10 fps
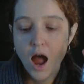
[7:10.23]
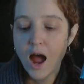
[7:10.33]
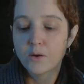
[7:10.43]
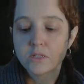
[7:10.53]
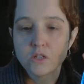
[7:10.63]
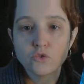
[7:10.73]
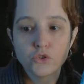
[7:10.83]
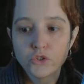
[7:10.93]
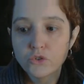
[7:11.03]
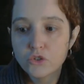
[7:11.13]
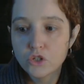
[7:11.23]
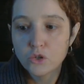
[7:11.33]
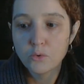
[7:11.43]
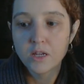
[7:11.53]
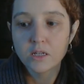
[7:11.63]
I was introduced
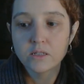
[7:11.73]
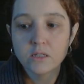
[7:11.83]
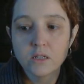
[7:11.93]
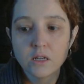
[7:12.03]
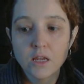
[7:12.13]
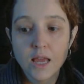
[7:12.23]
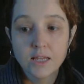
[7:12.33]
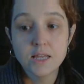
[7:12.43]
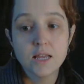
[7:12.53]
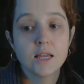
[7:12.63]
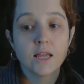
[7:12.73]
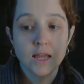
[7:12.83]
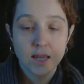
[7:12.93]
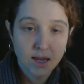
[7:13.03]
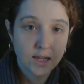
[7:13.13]
to it at,
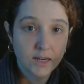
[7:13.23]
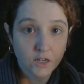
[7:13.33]
in